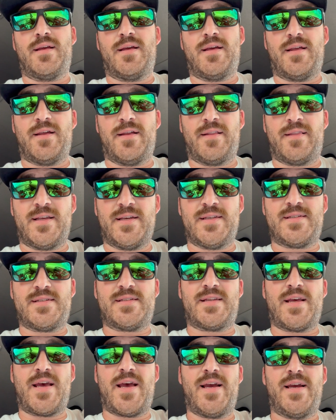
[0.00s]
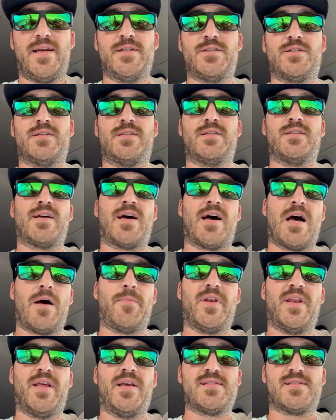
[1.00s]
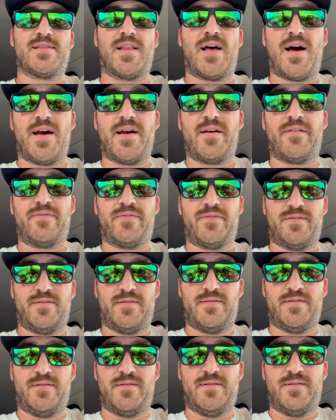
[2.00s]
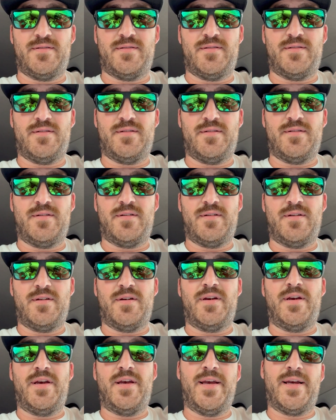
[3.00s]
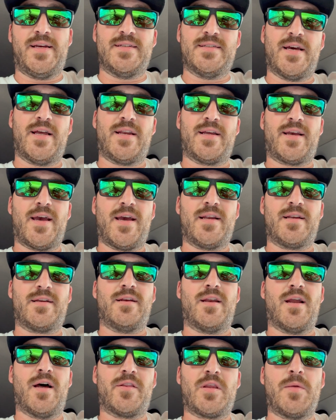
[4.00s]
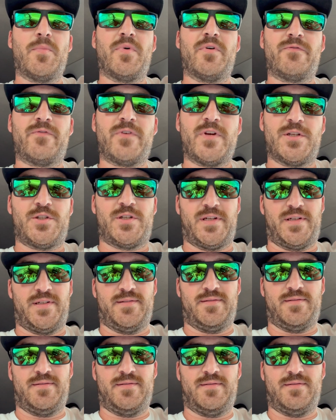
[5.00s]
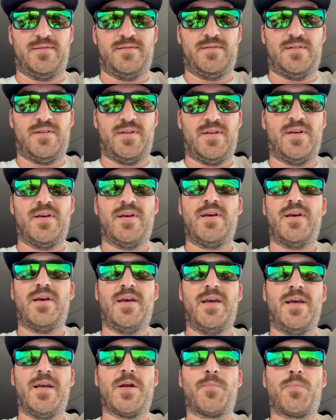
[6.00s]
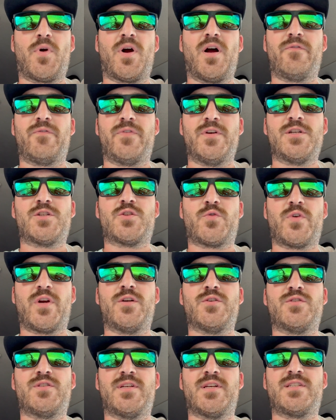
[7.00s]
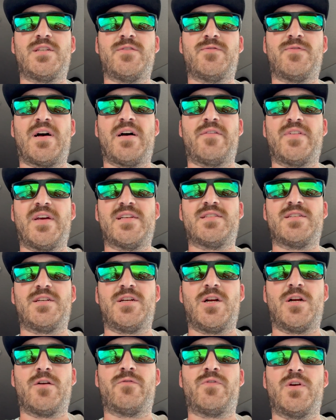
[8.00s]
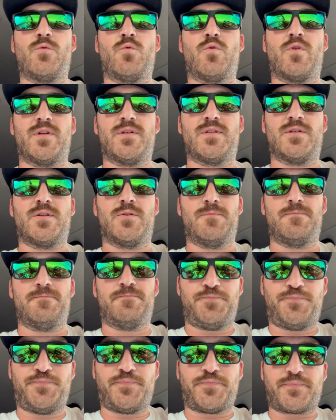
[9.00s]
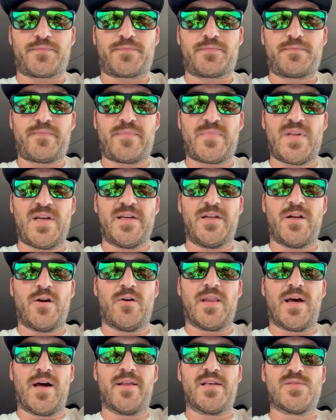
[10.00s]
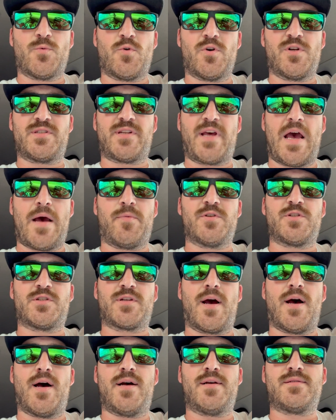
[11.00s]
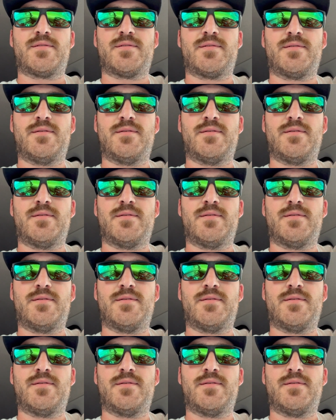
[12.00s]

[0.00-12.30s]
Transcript: at this stage and time in his life, he can dedicate to nothing but fishing. He could probably fish 365 days a year if he wanted to. You know, a lot of these more established guys,